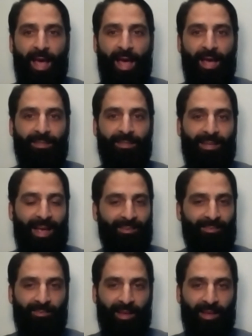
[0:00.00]
And
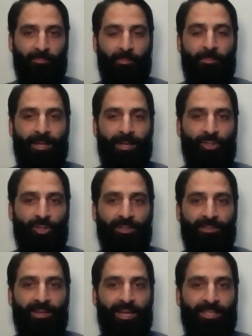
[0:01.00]
as has been
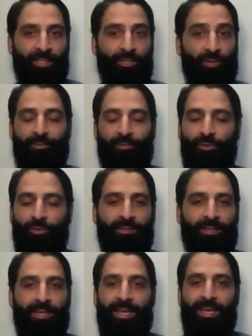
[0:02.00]
mentioned, the draft
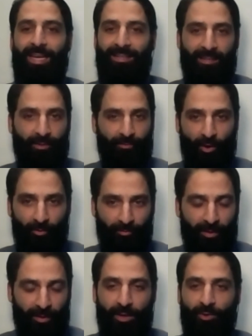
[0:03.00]
treaty is
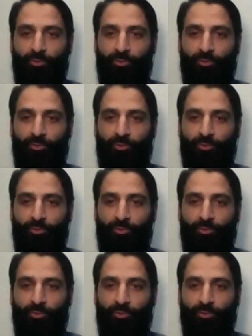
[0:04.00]
evolving.